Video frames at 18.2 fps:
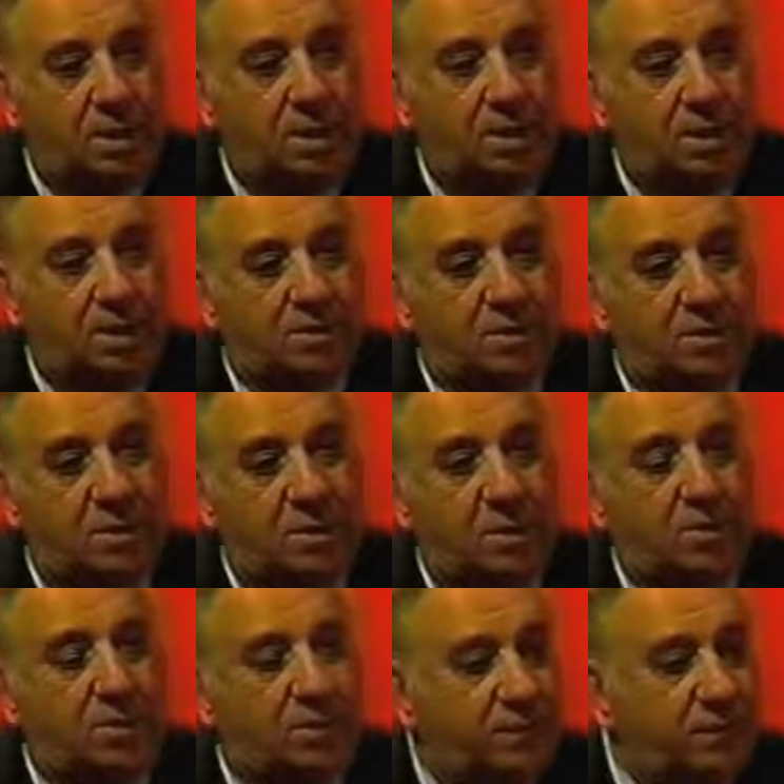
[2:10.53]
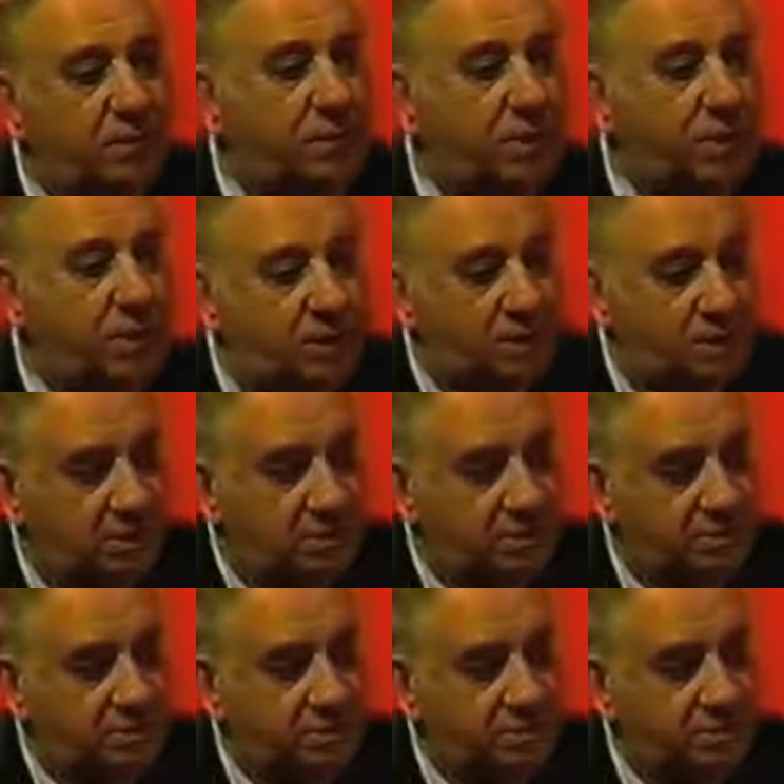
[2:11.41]
And so then we flew to England,
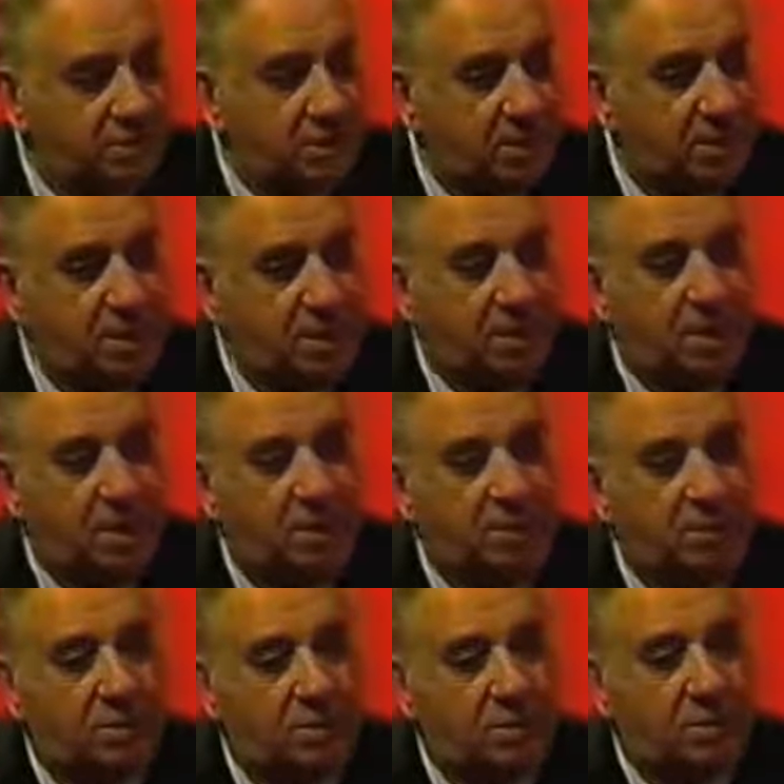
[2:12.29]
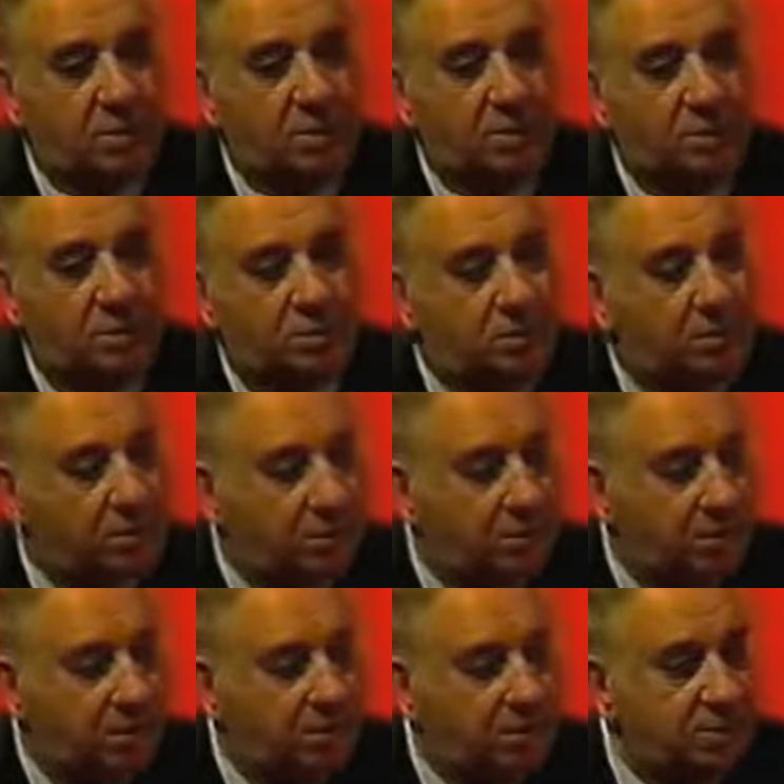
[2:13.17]
and we talked with Bill
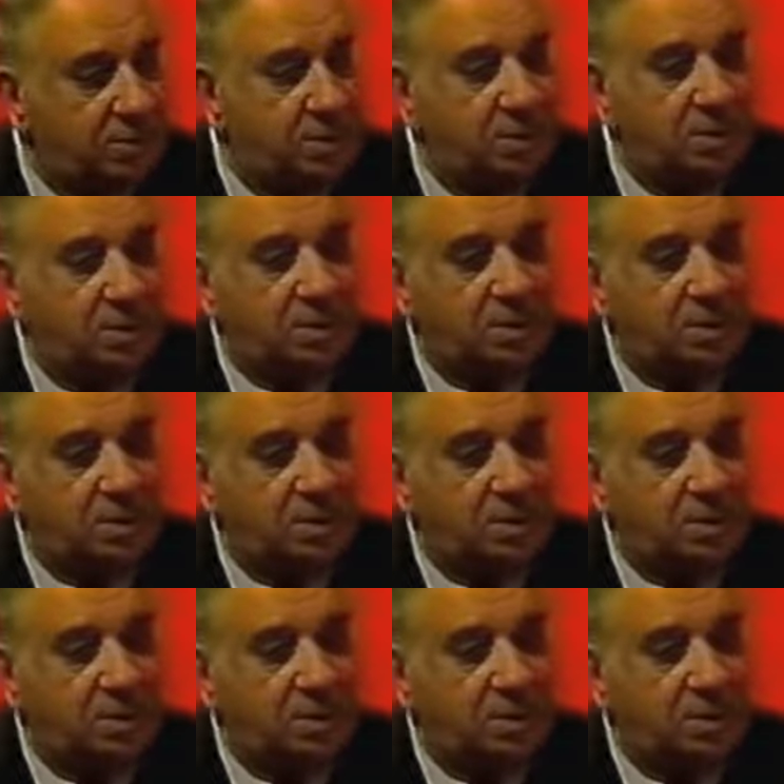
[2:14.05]
Ramsey,